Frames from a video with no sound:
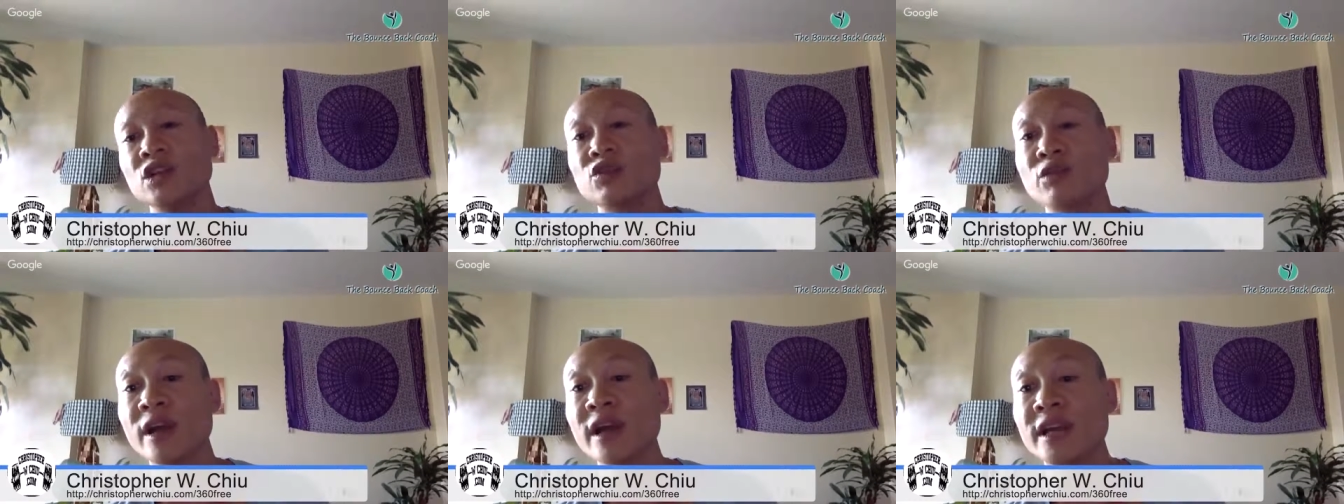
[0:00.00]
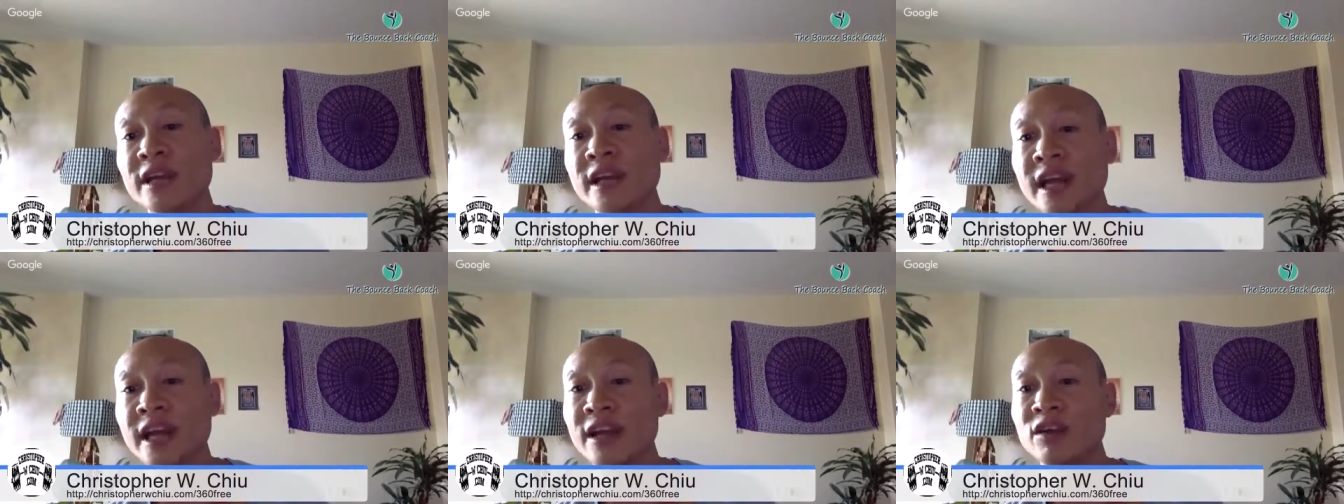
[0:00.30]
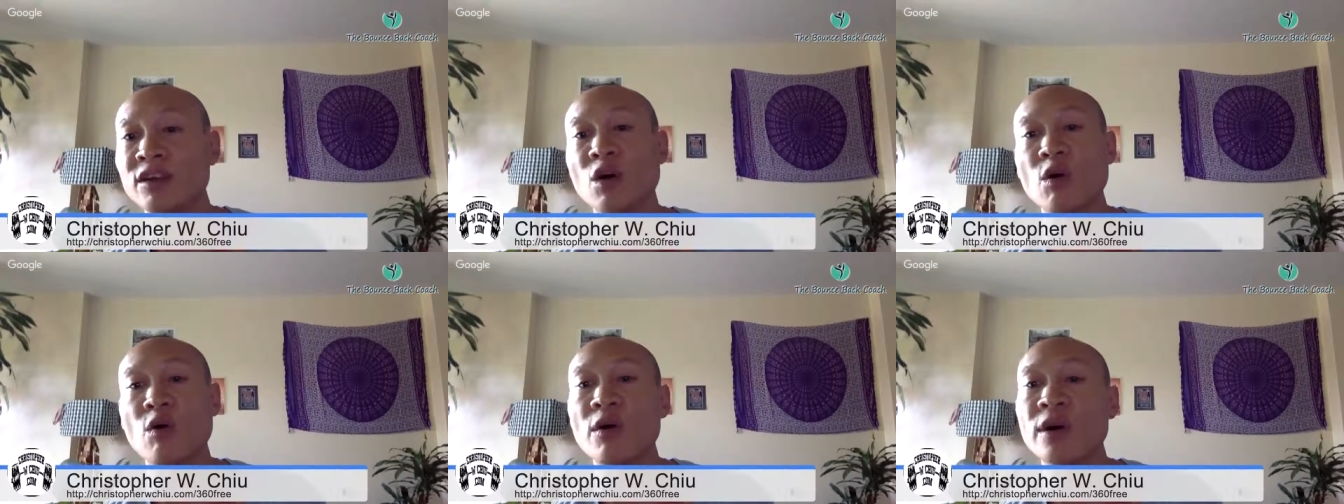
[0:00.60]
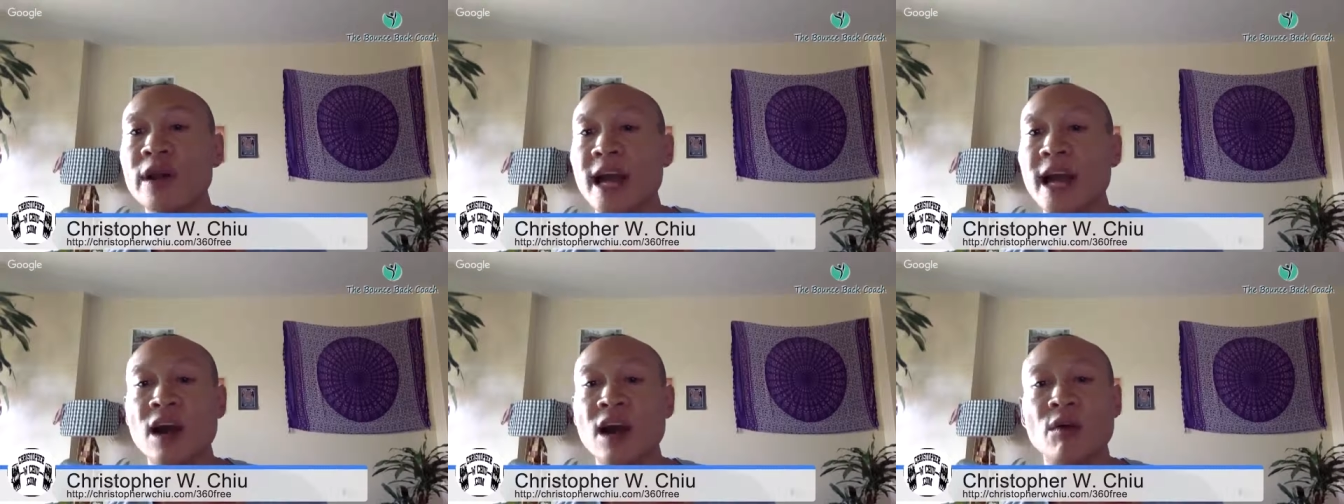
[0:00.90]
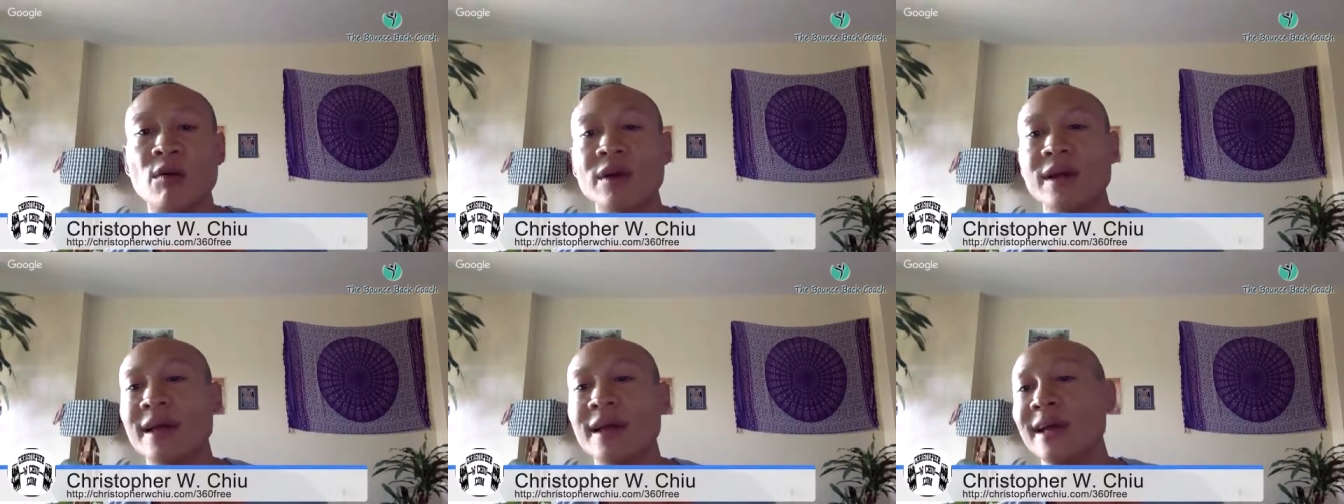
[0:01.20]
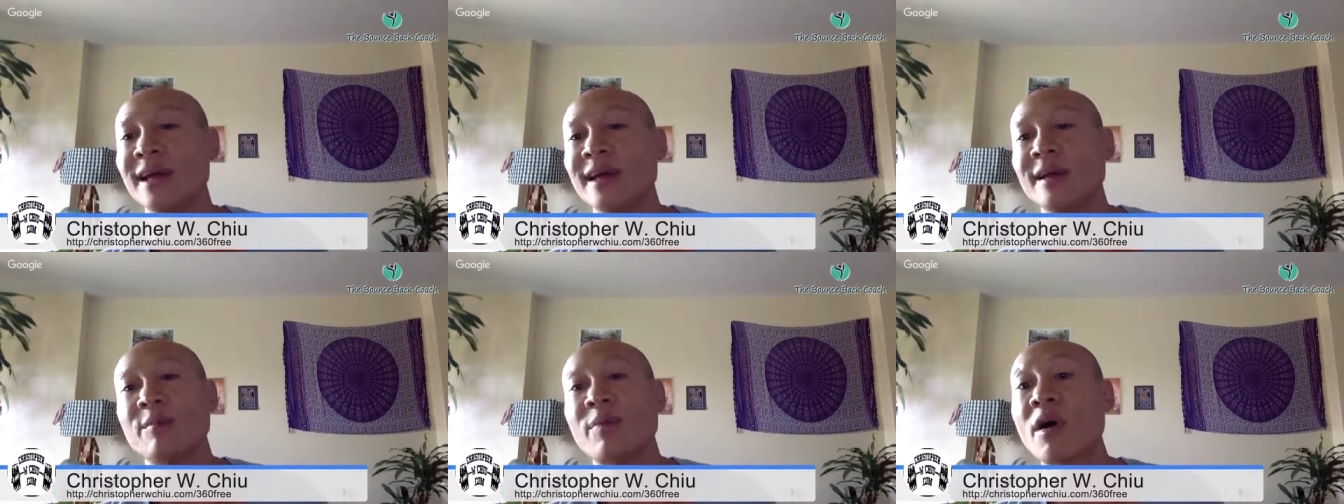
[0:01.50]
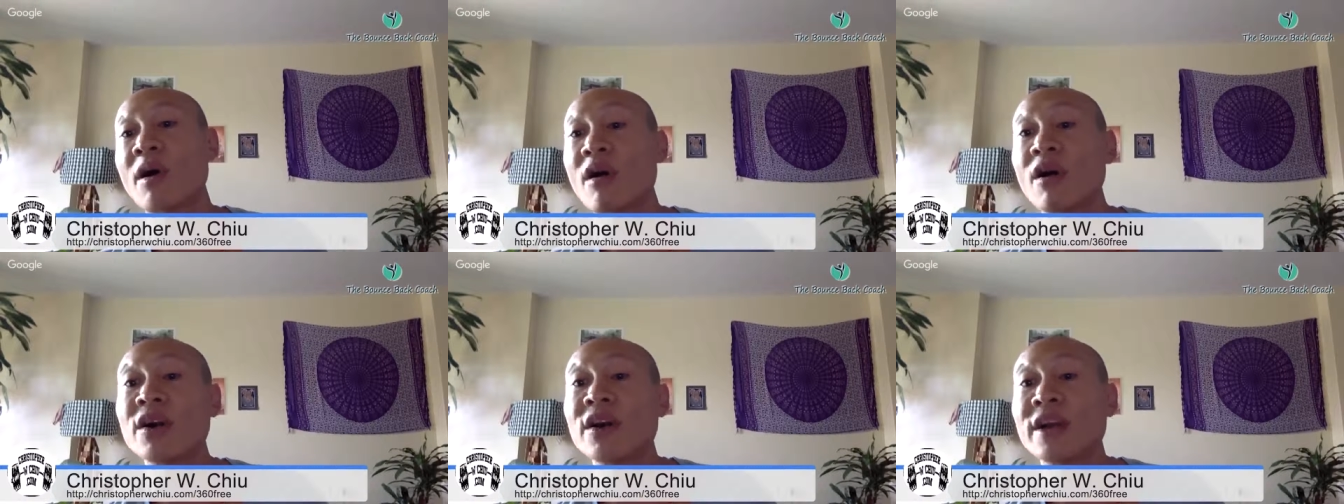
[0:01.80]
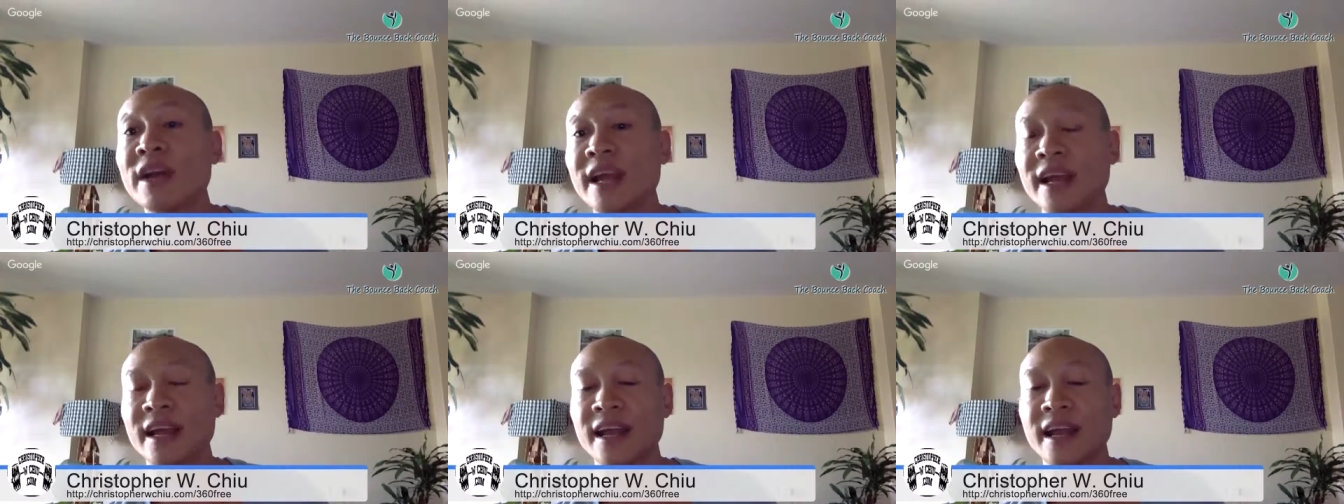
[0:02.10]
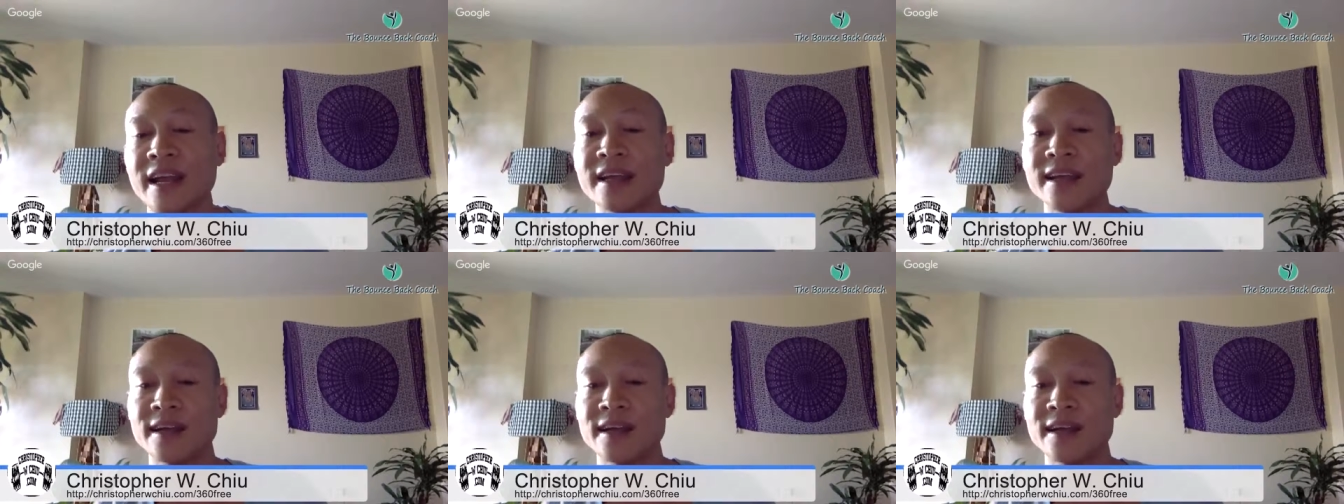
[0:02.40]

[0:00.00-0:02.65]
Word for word: drinking, going out, partying.